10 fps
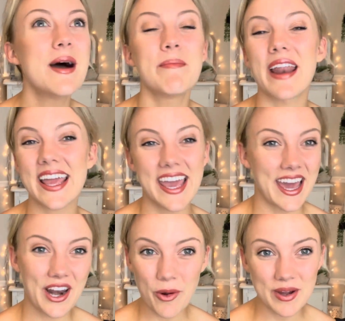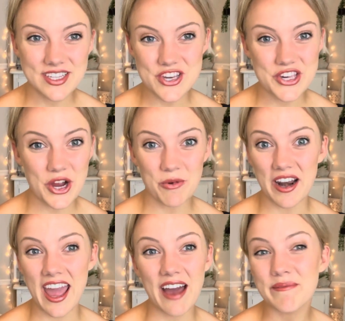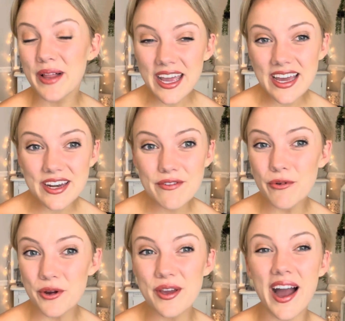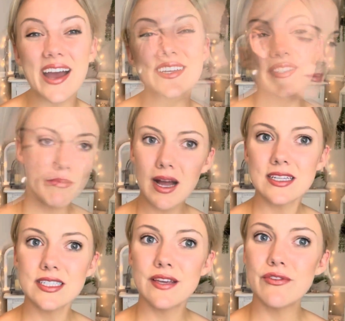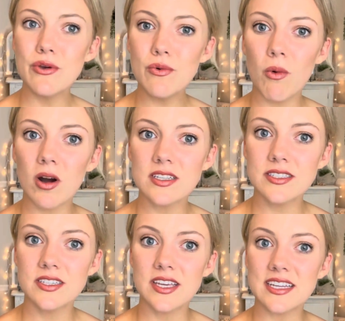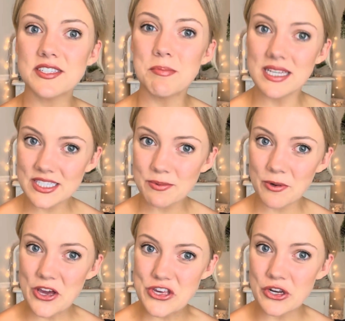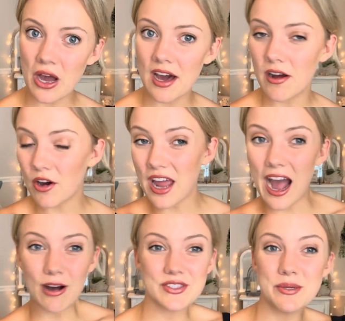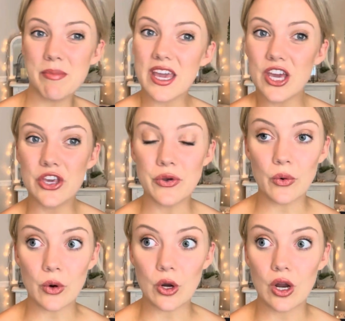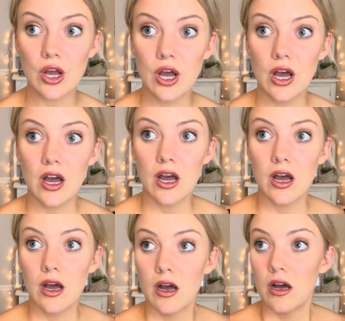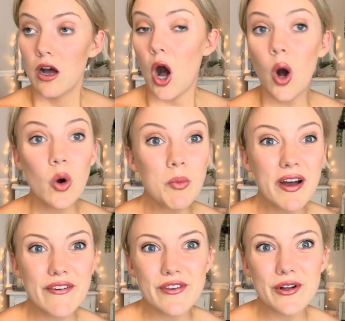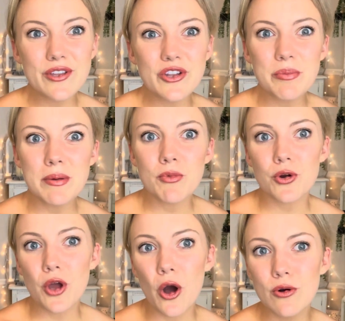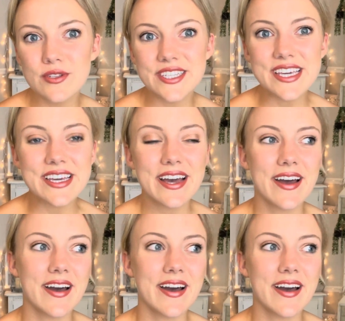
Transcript: but I cannot wait to share what I have planned for you guys. But if you want to get some inspiration on how to make your home feel a little bit more cozy,